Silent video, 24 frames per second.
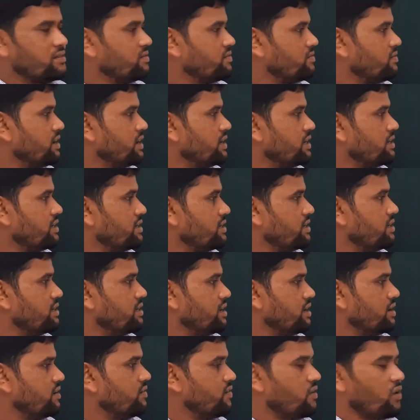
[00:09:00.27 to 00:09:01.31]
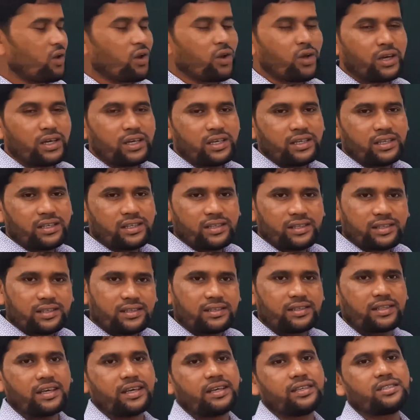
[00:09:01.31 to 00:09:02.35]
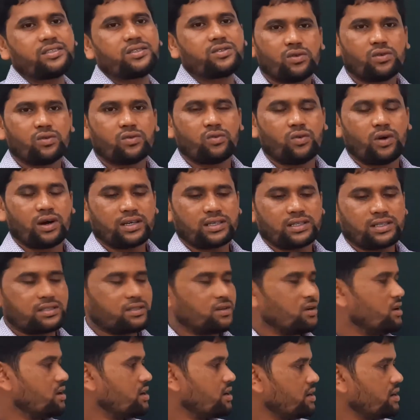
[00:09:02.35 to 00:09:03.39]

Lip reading: by following these words or